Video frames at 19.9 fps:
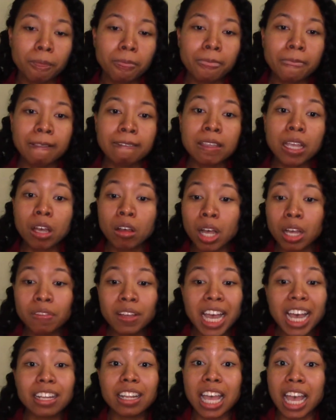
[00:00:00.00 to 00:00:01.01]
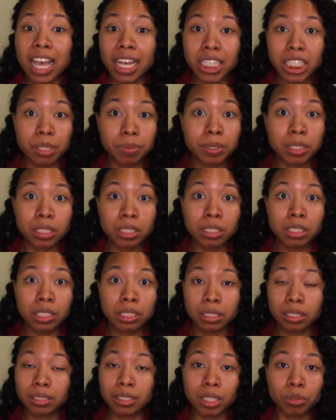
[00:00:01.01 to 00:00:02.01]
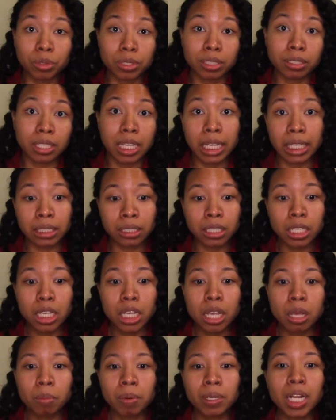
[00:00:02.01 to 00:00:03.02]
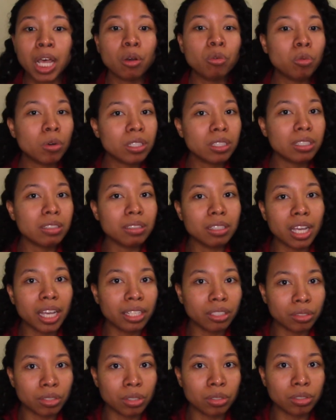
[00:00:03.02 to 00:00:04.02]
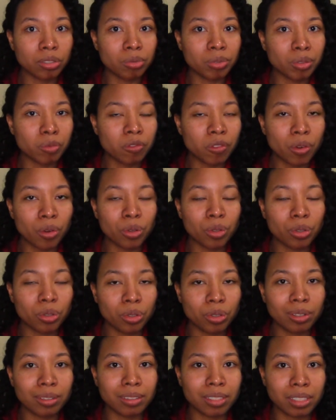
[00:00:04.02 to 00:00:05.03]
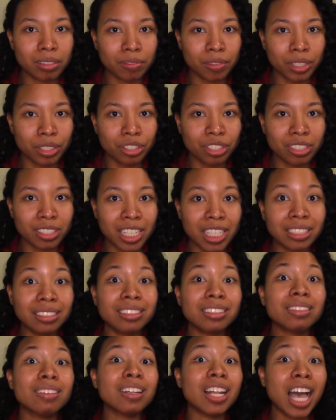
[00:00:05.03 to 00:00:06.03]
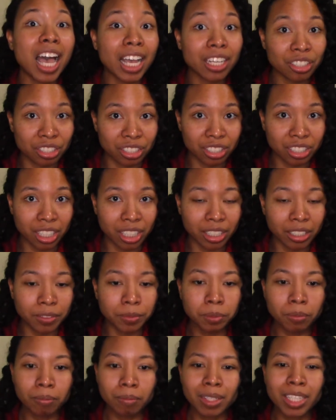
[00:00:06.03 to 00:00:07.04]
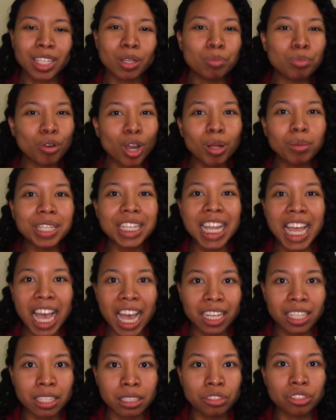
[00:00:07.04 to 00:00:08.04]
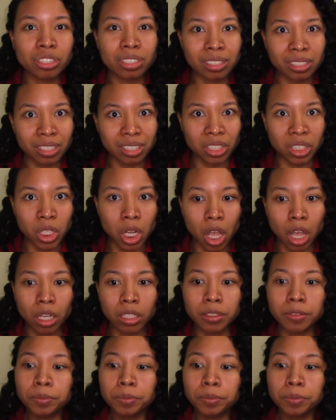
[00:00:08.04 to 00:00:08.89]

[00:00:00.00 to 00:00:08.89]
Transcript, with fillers: Now, I've had asthma since I was ten, but I wasn't diagnosed with vocal cord dysfunction until last year, and I probably had it just as long.